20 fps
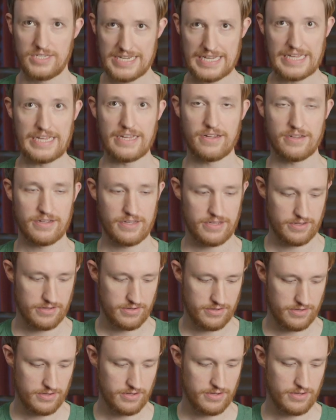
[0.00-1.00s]
D,
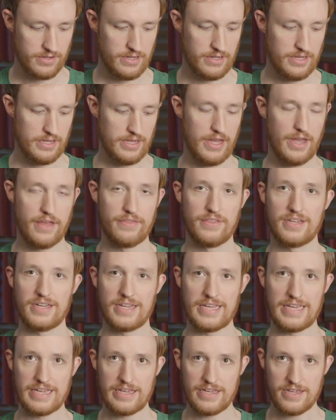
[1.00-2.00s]
and
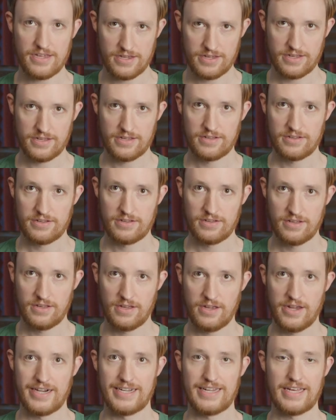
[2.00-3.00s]
then E,
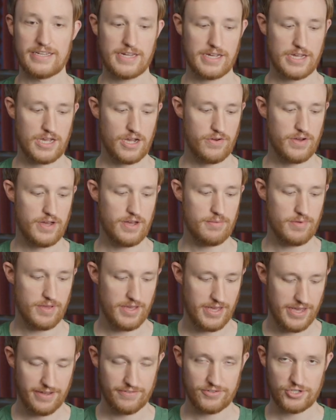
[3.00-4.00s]
and as I go up,
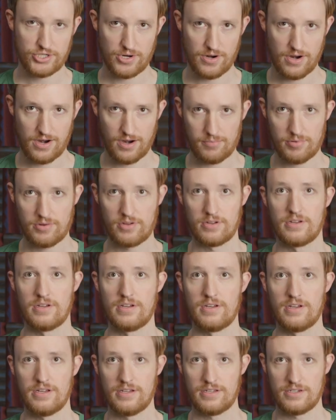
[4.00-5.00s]
F sharp,
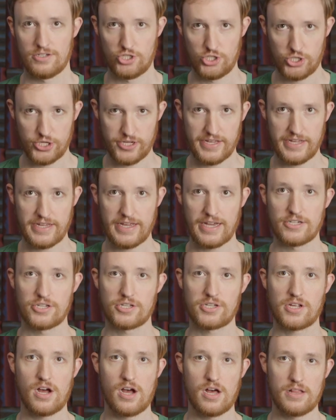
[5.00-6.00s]
G, I
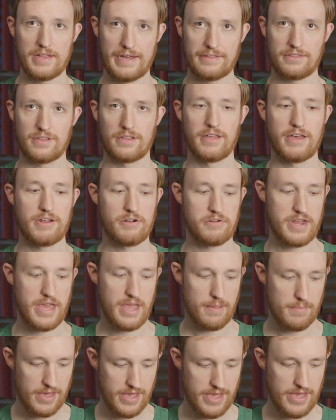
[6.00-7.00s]
just call out the letter
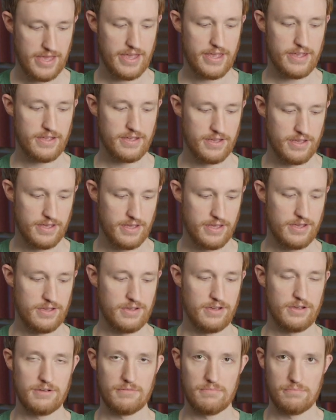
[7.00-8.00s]
name, A,
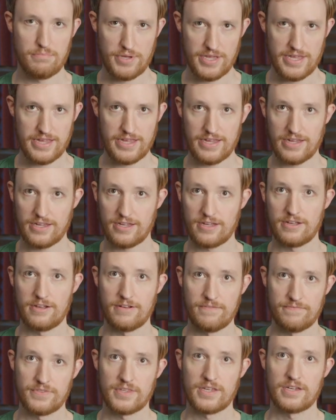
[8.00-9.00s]
B,
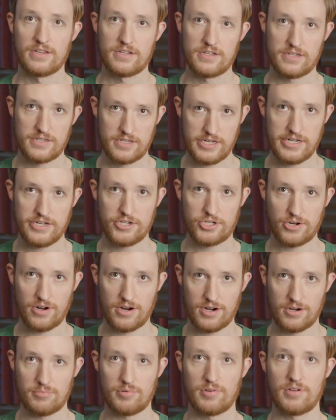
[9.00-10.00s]
C
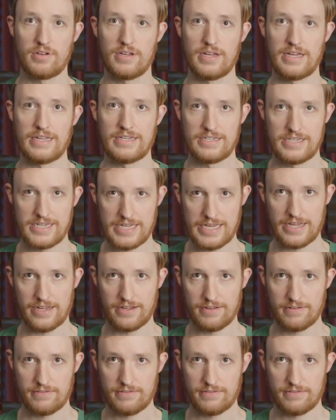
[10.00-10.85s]
sharp, and D.